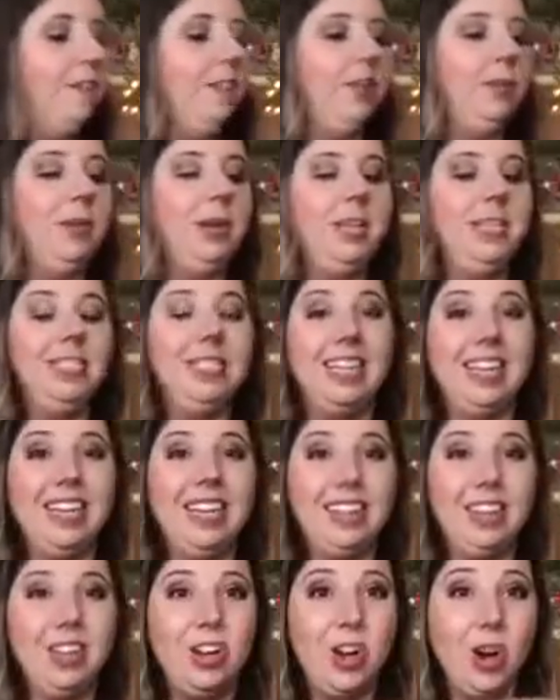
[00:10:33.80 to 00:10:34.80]
everybody's gonna
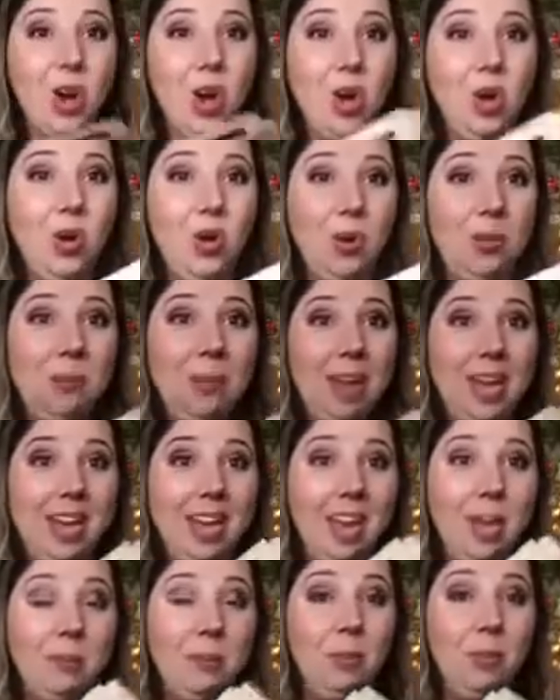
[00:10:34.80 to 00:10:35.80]
get their own
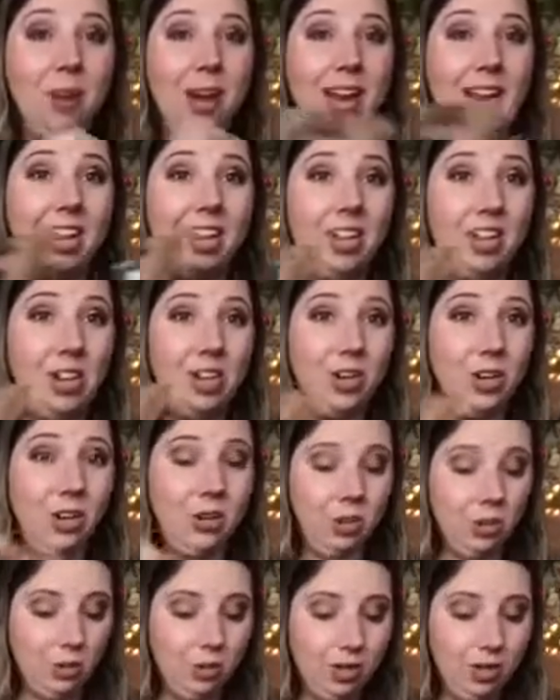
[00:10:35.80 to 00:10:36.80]
makeup, brand
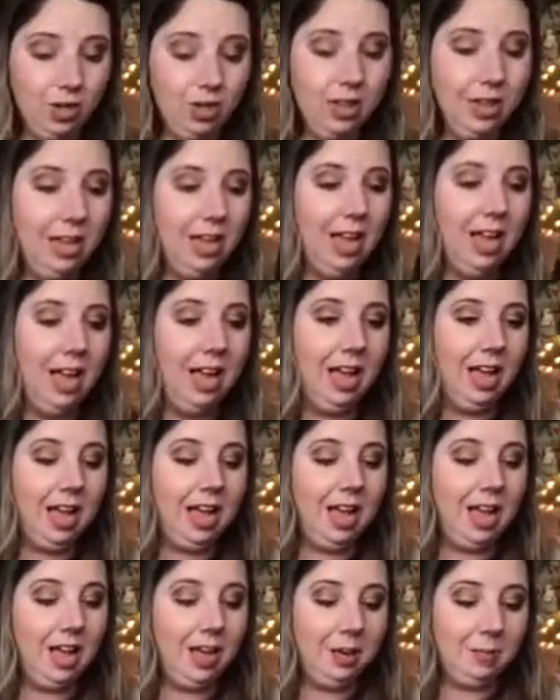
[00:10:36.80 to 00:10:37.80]
new
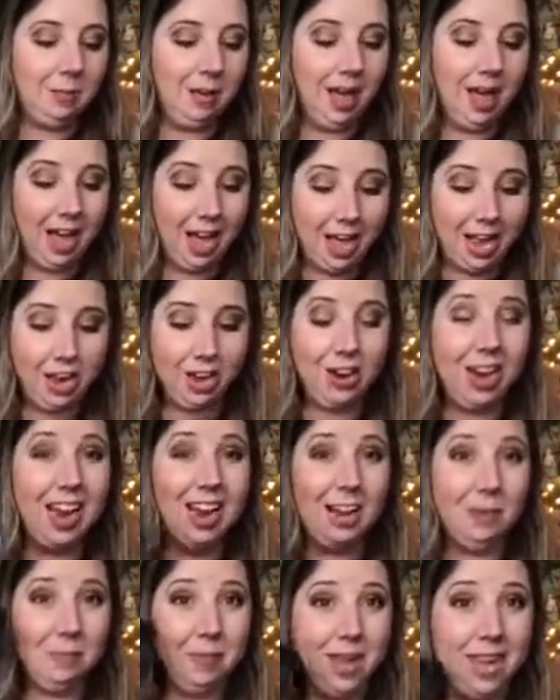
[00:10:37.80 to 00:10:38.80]
higher
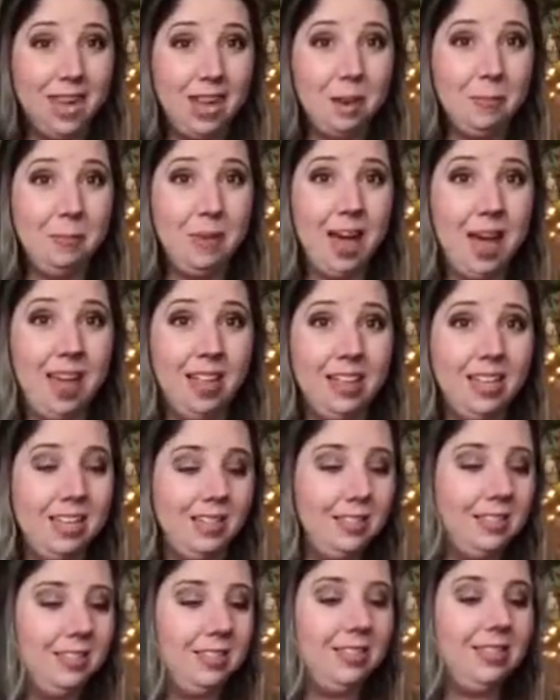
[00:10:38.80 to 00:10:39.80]
end makeup
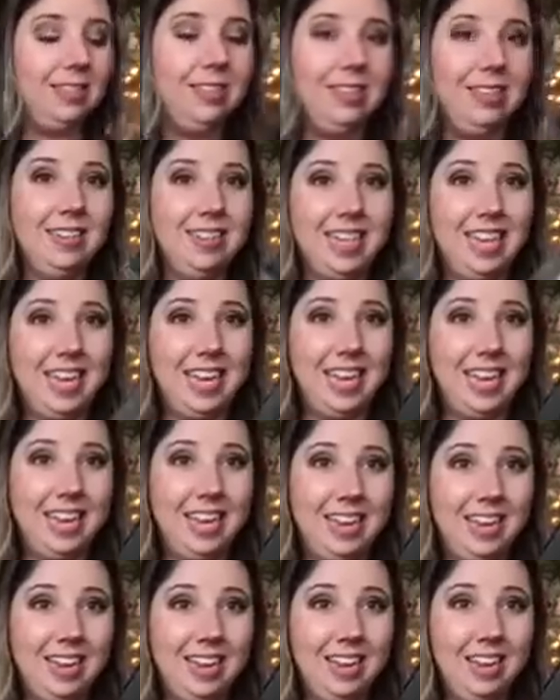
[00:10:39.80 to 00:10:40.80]
palettes
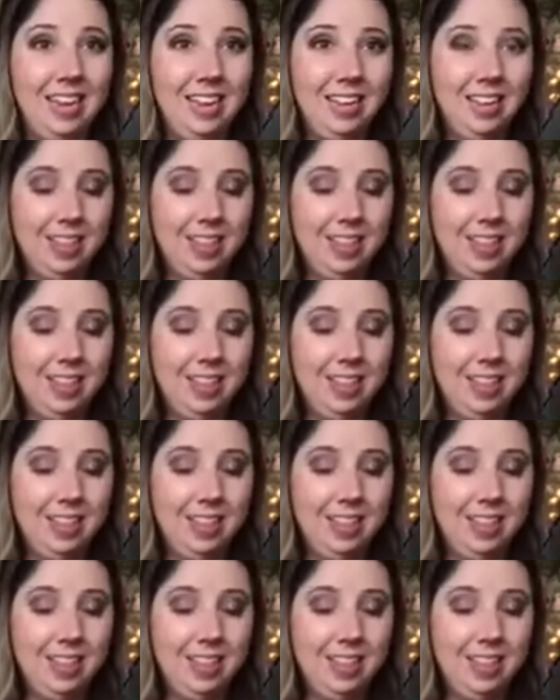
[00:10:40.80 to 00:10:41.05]
in